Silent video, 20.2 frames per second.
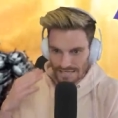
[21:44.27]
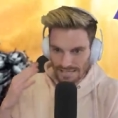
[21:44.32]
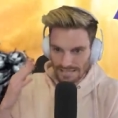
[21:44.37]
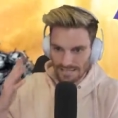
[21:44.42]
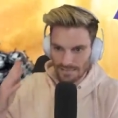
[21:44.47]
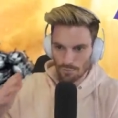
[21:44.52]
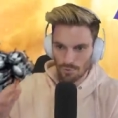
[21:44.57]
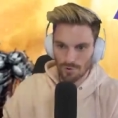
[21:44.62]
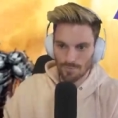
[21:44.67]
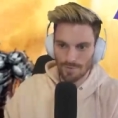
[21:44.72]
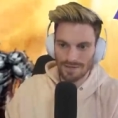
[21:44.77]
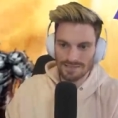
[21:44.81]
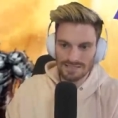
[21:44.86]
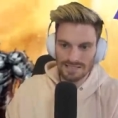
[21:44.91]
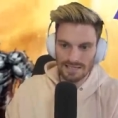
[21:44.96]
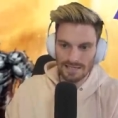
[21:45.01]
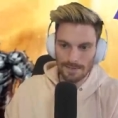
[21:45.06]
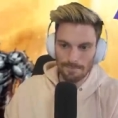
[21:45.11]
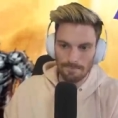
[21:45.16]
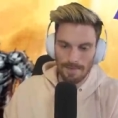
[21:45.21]
And we're about to
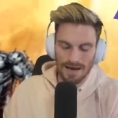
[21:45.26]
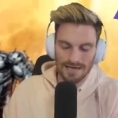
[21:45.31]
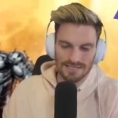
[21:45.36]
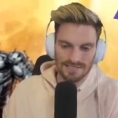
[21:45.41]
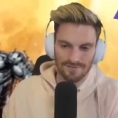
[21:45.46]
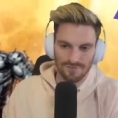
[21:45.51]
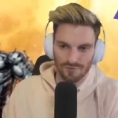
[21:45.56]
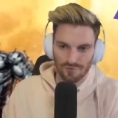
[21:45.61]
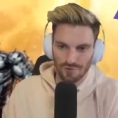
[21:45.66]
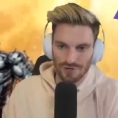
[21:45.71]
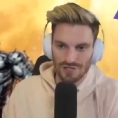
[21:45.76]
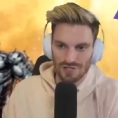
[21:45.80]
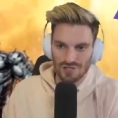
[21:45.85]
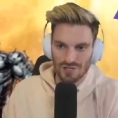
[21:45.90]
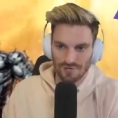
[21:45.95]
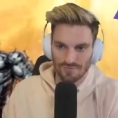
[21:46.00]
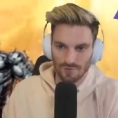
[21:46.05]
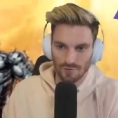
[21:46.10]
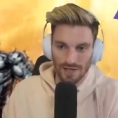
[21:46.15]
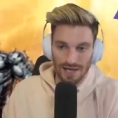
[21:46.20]
get a massive
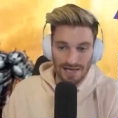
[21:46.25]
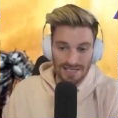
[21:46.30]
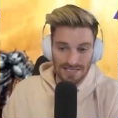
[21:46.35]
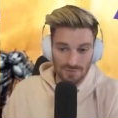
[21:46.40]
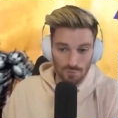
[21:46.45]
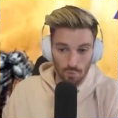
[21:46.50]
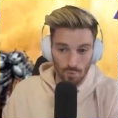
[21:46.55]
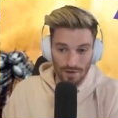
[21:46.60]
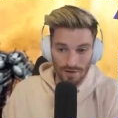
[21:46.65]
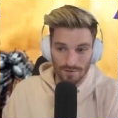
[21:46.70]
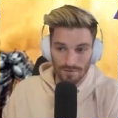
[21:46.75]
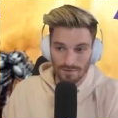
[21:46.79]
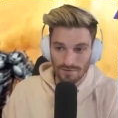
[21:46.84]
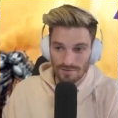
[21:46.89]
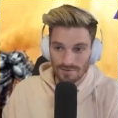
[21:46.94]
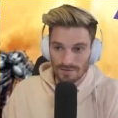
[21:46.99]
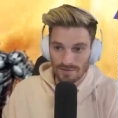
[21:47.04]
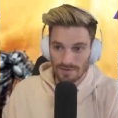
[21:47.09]
reshuffle as well.